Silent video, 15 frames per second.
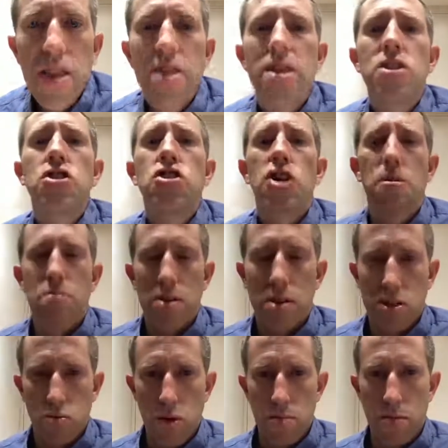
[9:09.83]
the Chimney
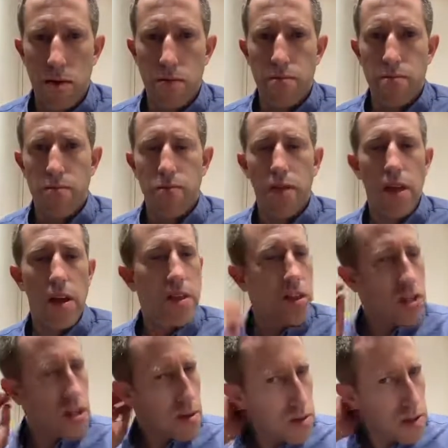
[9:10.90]
Sweeper. The
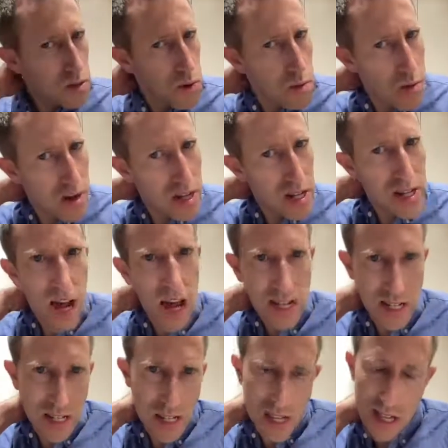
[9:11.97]
Chimney Sweeper is a
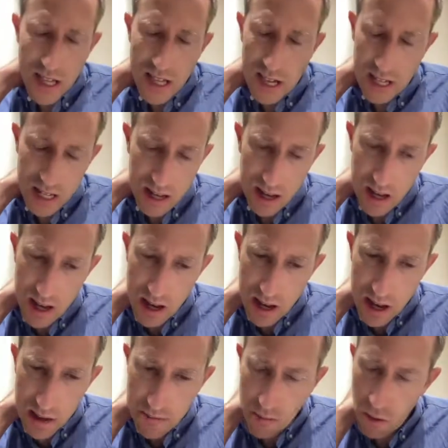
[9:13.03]
text that is
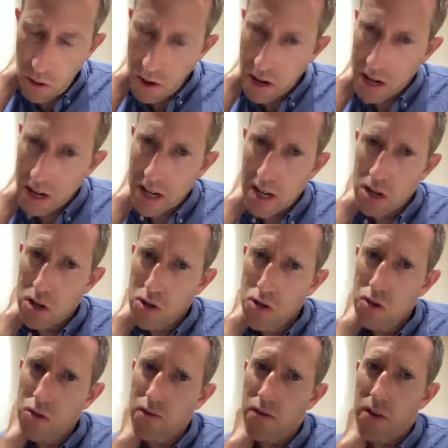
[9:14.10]
important and
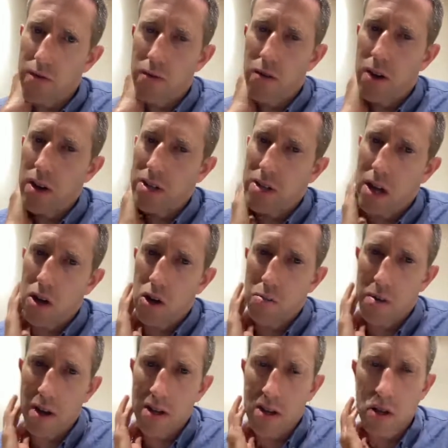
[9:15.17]
useful for us, not only
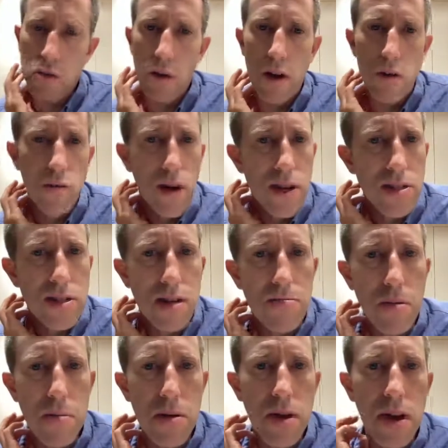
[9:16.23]
because it's quite
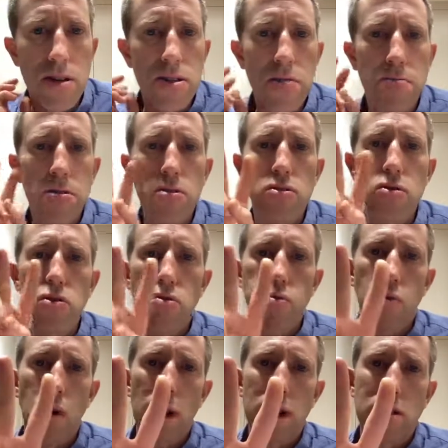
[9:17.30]
resonant, but because it appears
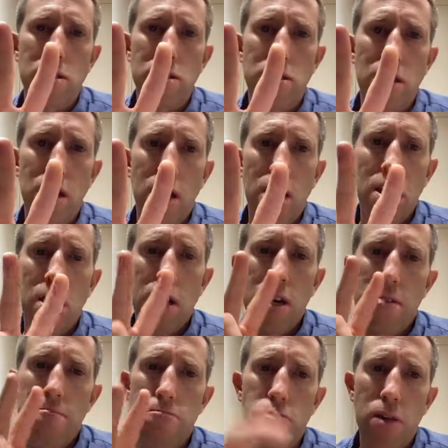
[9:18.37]
twice
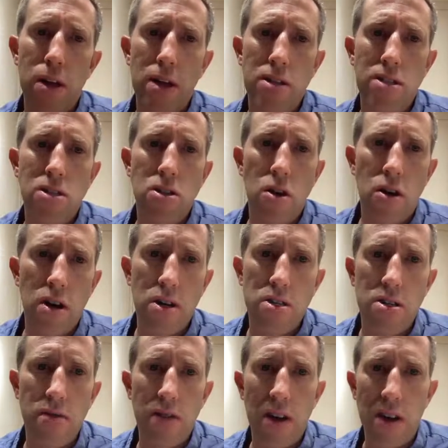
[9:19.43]
in Blake's
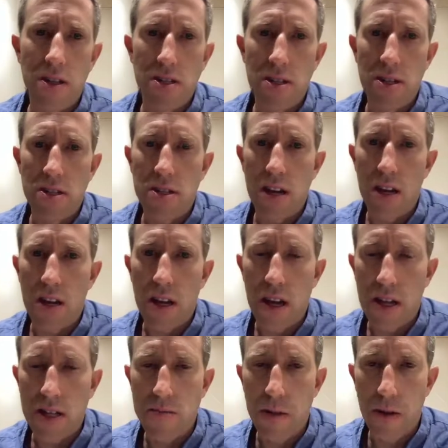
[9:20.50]
Songs of Innocence and
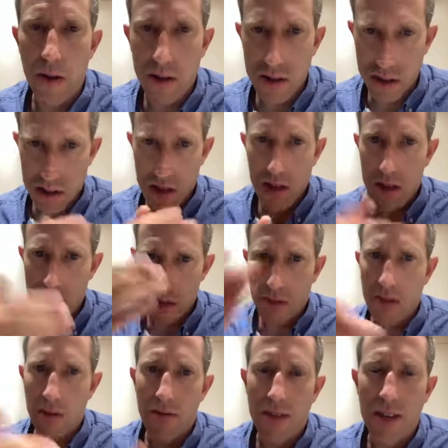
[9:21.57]
Experience,
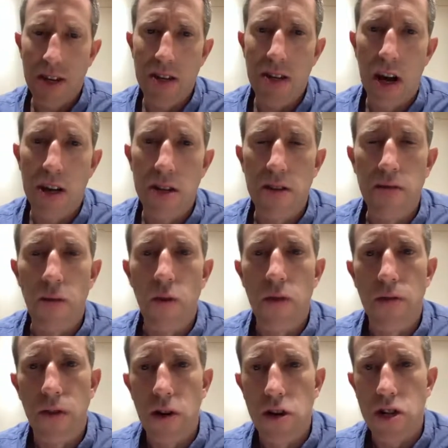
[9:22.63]
1794
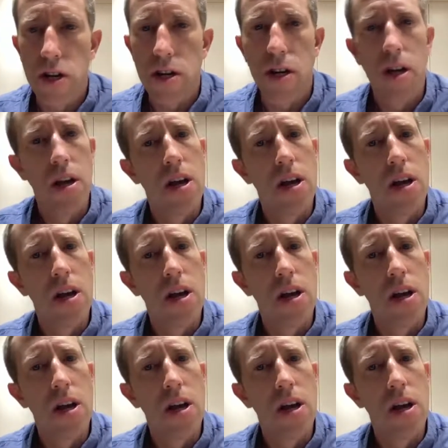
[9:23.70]
version